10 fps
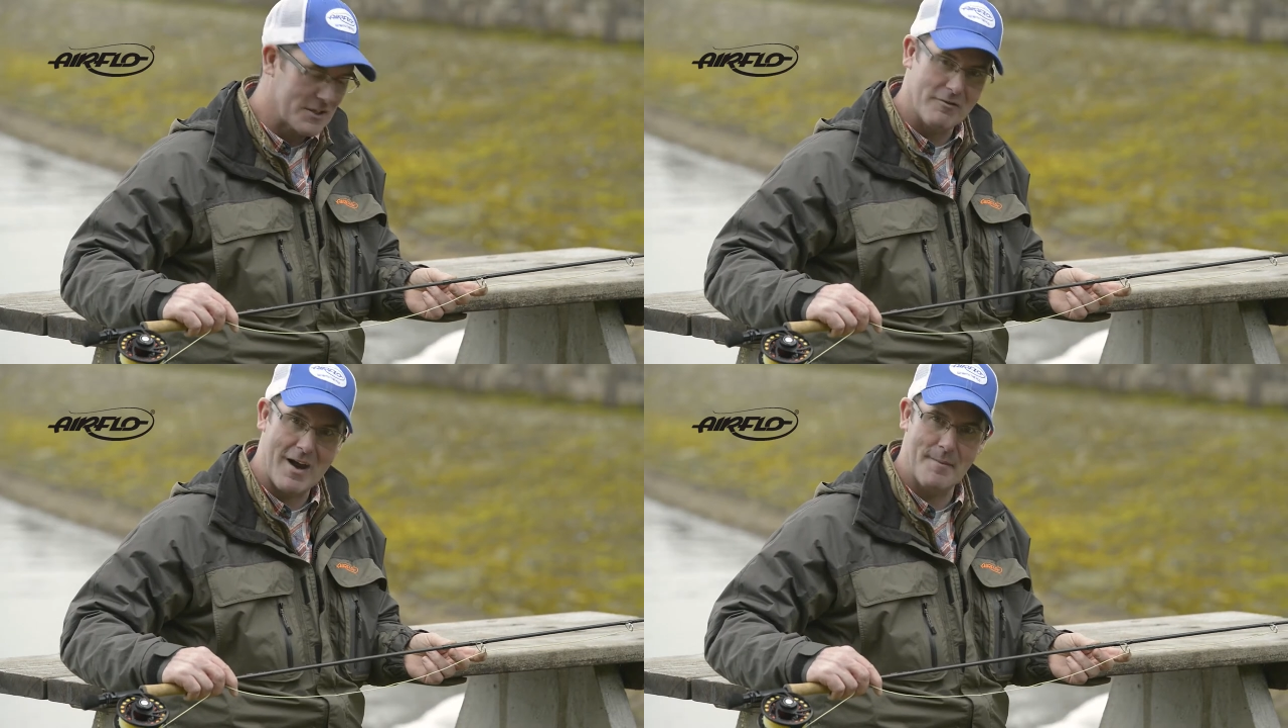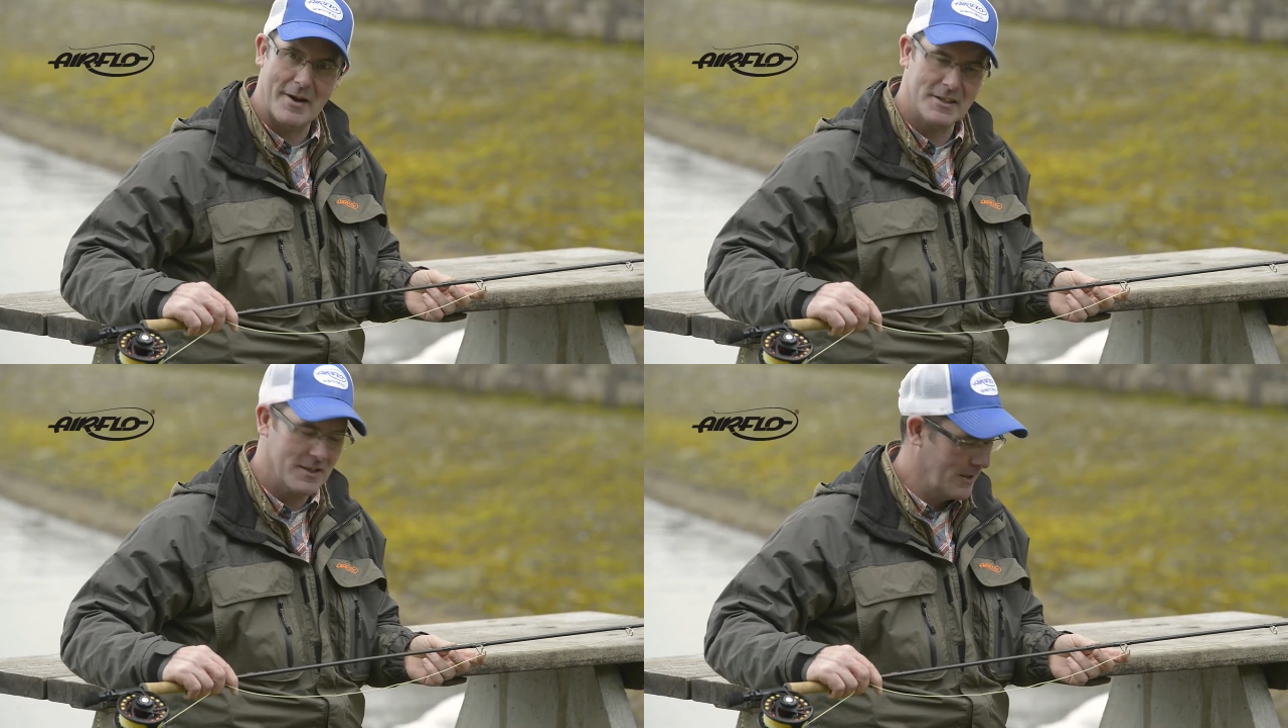
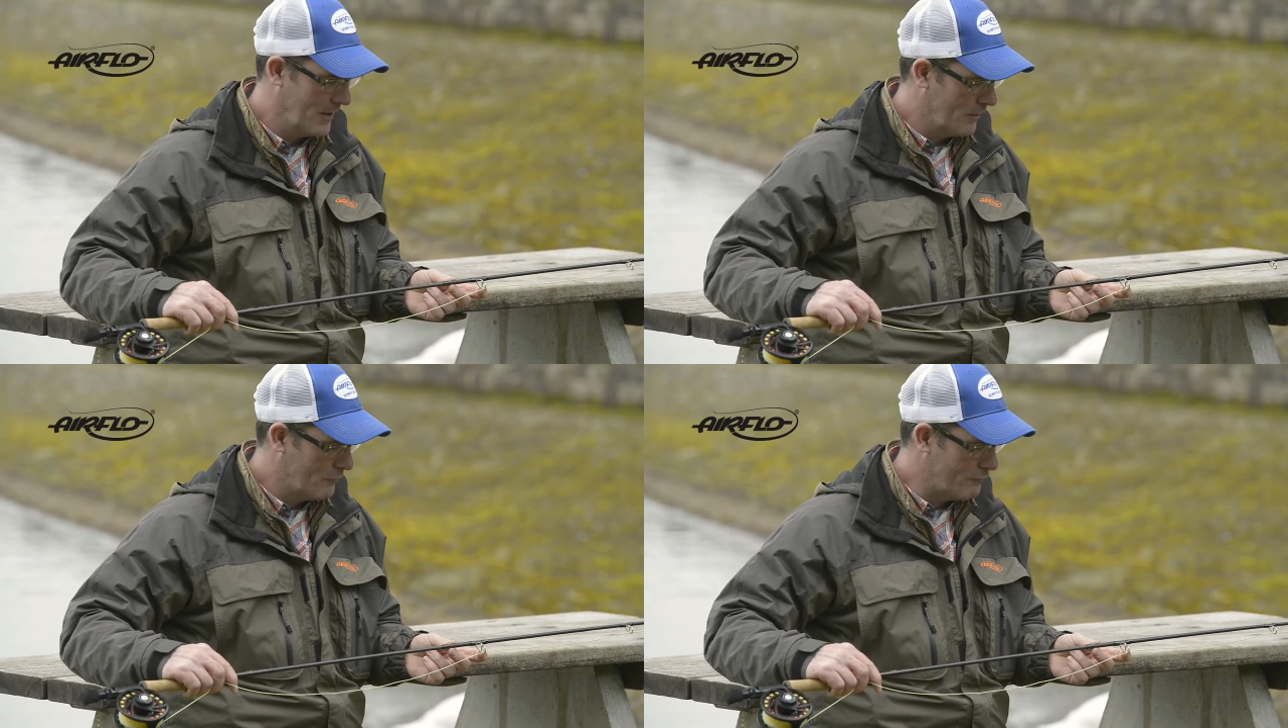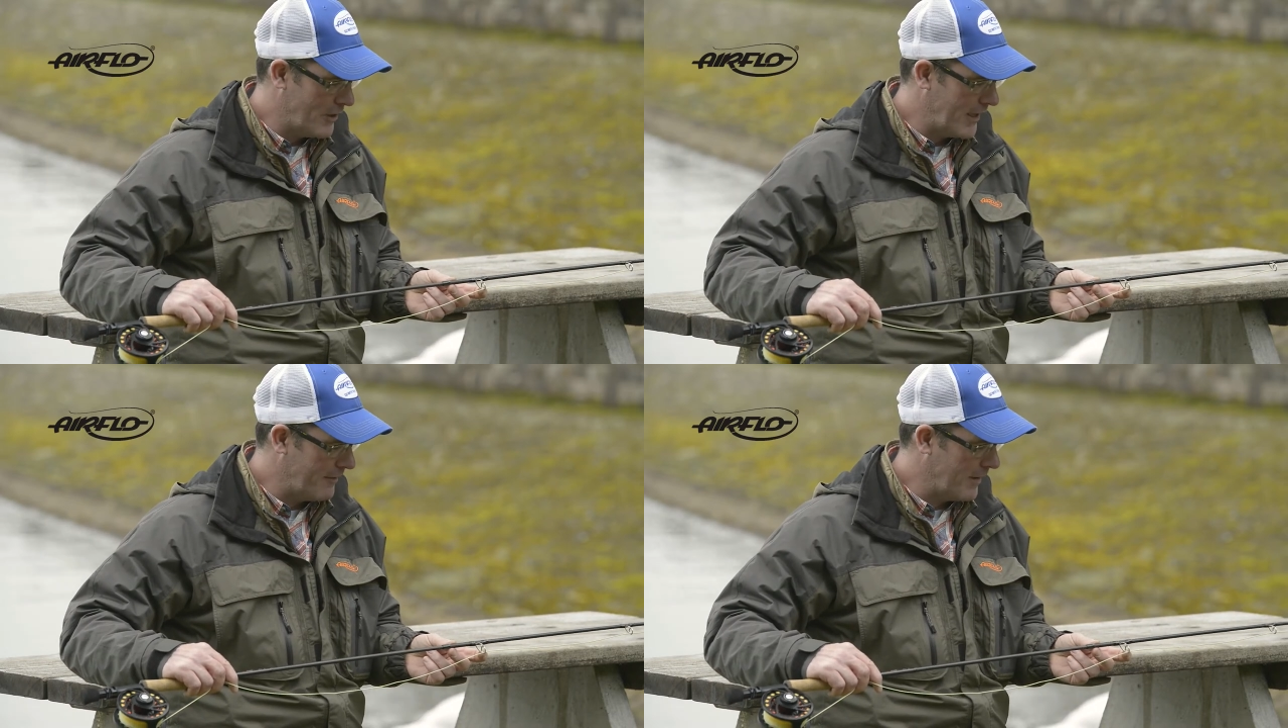ceramics,
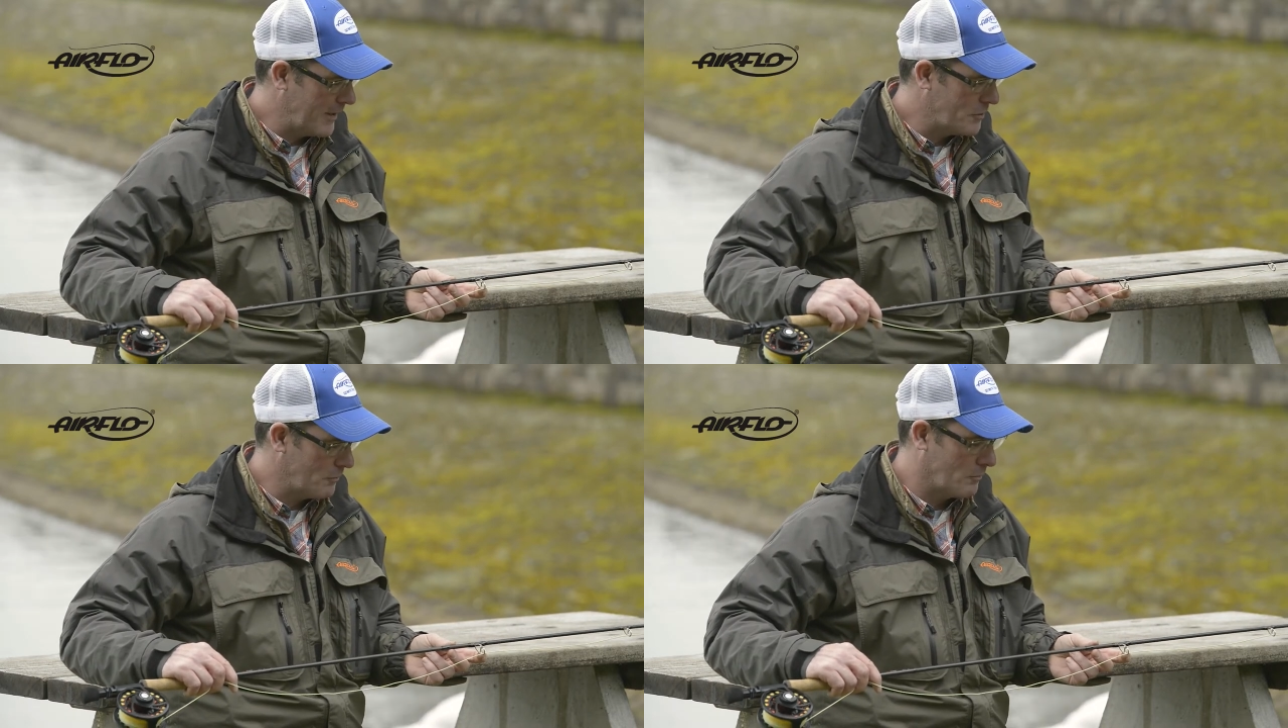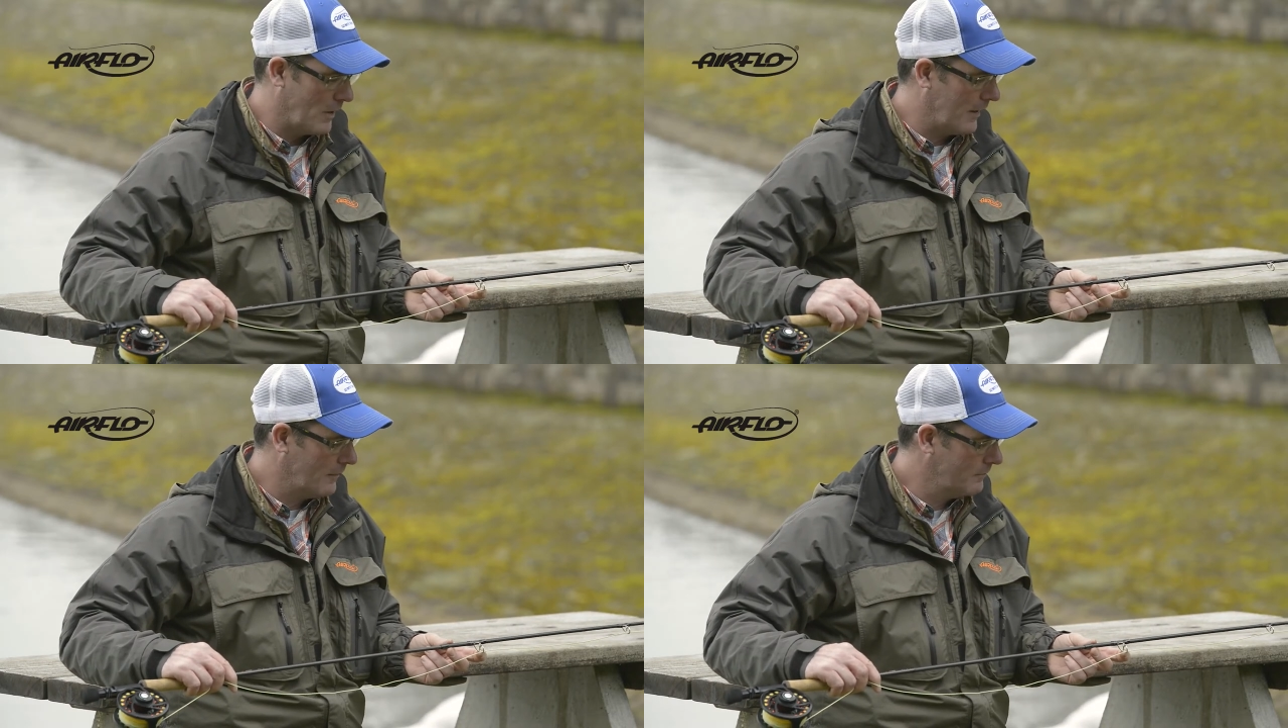really, really shoot
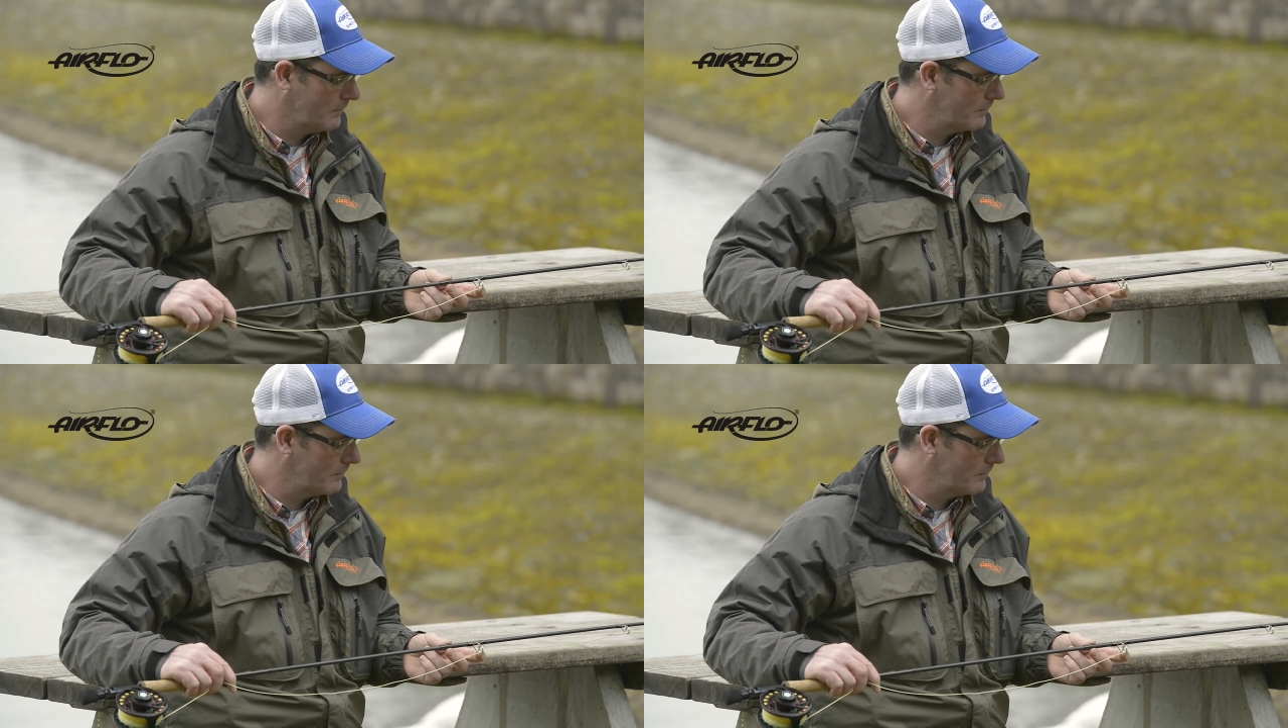well.